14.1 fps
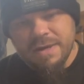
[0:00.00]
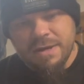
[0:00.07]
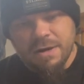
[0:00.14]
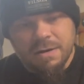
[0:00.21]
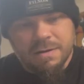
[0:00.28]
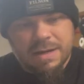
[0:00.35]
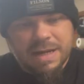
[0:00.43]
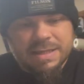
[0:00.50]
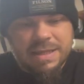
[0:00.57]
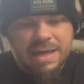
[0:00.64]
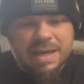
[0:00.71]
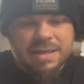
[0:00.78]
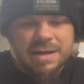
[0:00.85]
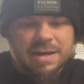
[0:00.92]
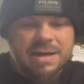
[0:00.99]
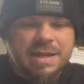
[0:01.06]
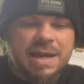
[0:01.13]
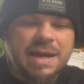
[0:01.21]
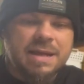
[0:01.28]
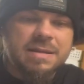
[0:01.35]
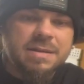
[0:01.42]
know, at the end of the
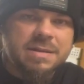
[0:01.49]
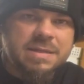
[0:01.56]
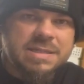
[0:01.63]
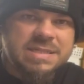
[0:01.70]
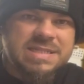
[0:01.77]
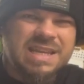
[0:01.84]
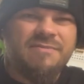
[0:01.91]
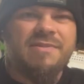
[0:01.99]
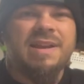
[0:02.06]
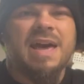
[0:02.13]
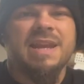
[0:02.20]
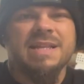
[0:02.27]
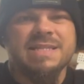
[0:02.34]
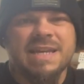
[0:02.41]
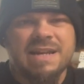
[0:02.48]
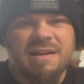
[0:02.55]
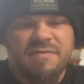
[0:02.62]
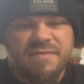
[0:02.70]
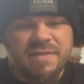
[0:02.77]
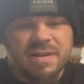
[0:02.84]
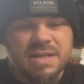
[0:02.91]
day, 7 out of 10, I
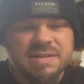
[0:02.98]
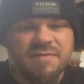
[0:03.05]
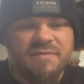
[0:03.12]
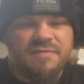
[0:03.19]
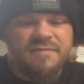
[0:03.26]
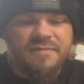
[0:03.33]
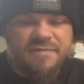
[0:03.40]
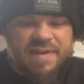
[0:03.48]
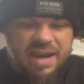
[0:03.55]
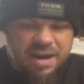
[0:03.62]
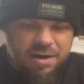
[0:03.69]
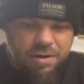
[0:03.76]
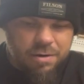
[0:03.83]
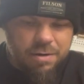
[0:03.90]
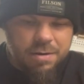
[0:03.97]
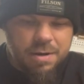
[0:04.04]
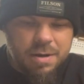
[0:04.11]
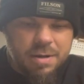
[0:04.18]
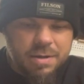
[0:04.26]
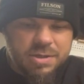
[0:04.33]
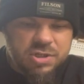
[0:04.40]
feel, is a fair
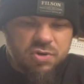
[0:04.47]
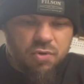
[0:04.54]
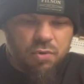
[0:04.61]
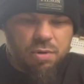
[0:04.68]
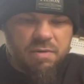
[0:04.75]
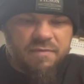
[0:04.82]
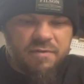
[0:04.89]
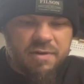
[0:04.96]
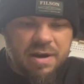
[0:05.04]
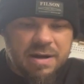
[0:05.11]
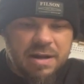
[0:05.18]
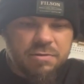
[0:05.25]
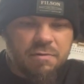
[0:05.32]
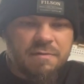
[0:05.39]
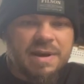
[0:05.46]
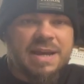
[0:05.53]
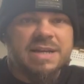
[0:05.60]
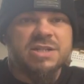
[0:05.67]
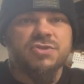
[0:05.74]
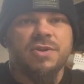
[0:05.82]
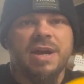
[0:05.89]
score for a Cleto
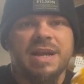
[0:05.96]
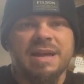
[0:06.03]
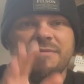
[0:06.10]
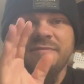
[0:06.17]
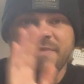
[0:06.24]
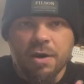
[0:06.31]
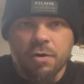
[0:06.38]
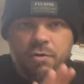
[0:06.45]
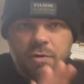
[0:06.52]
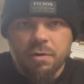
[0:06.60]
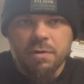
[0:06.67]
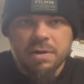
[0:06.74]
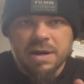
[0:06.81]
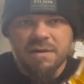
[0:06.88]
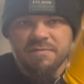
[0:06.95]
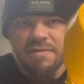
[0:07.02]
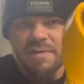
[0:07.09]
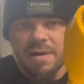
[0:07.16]
Reyes training Velcro glove.